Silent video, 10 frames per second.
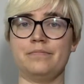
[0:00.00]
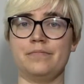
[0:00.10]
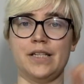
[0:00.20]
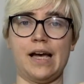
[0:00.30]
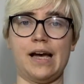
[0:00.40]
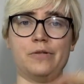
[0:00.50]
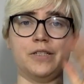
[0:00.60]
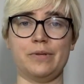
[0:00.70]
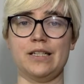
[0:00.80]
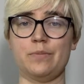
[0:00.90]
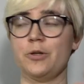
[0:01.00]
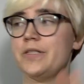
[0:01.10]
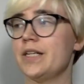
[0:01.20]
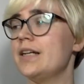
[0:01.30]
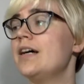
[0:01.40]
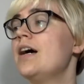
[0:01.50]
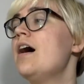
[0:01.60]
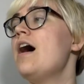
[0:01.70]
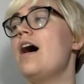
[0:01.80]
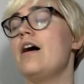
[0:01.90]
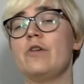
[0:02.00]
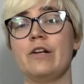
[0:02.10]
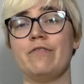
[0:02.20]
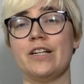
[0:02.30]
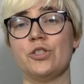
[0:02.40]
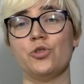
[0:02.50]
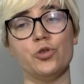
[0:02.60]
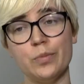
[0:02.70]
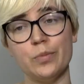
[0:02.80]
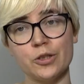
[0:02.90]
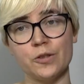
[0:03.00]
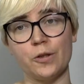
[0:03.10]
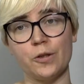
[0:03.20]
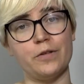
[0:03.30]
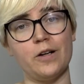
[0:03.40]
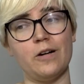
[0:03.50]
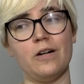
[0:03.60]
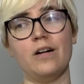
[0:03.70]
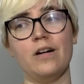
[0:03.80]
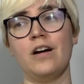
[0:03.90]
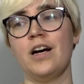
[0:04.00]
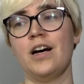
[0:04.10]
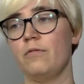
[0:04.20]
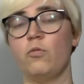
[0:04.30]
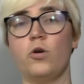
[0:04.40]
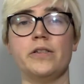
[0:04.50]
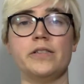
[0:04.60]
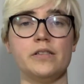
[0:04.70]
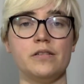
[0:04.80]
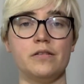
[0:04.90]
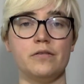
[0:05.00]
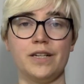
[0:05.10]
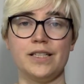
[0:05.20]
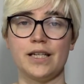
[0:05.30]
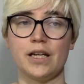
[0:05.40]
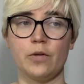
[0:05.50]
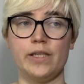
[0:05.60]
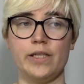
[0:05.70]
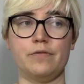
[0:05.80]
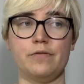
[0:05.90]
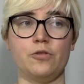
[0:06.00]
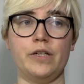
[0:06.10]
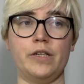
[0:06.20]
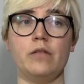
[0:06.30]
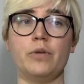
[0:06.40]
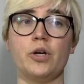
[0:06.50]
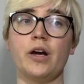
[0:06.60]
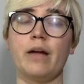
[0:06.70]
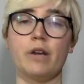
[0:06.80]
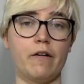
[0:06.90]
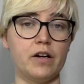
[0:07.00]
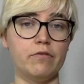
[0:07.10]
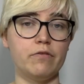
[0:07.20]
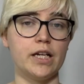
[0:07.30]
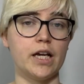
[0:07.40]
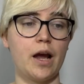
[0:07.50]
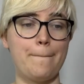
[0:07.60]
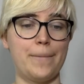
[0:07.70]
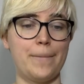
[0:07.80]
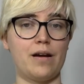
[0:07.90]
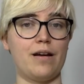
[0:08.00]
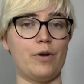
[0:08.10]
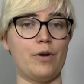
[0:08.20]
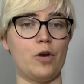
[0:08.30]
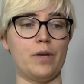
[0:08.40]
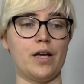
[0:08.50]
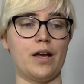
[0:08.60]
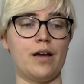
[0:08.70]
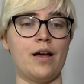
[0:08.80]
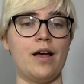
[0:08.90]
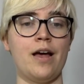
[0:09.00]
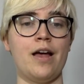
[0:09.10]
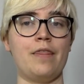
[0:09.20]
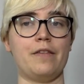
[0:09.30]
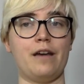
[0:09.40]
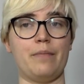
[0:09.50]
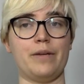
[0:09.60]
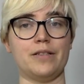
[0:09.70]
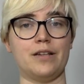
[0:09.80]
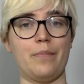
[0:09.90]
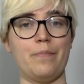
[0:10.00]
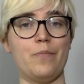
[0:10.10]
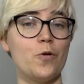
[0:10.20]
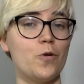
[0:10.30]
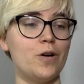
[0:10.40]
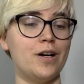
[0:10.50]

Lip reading: Now, as well as posting it. I've only read 2 books so far. Was finding it quite difficult reading the book I am currently reading, but I am hoping that that picks up more.